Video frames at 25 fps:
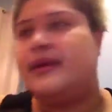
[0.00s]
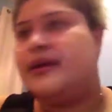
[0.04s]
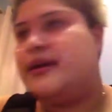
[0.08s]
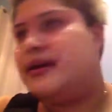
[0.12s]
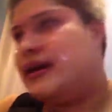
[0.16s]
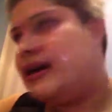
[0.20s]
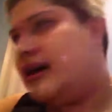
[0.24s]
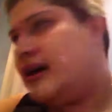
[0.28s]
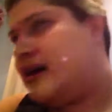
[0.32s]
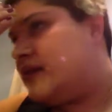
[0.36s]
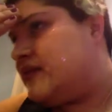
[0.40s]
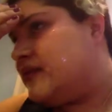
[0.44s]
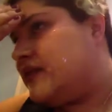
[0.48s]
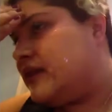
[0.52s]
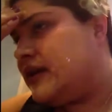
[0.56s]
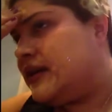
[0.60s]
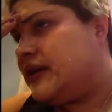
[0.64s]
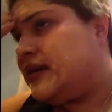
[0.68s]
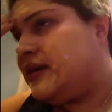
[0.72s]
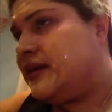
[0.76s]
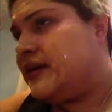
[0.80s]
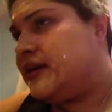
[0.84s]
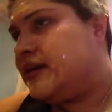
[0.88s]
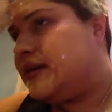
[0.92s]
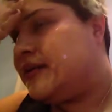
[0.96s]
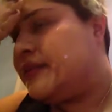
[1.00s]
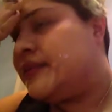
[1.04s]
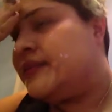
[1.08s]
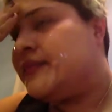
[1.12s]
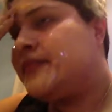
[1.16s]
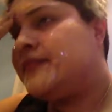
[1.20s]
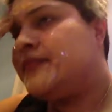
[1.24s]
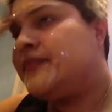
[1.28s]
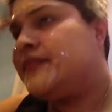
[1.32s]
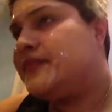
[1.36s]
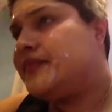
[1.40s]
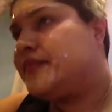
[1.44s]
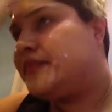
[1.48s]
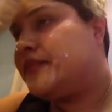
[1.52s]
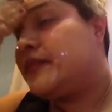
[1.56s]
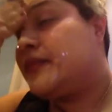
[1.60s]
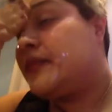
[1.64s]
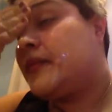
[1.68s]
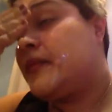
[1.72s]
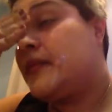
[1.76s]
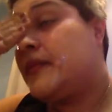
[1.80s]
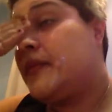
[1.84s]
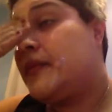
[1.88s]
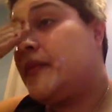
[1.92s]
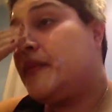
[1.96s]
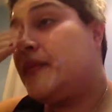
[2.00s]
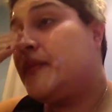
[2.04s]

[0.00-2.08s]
I wrap it. I have like a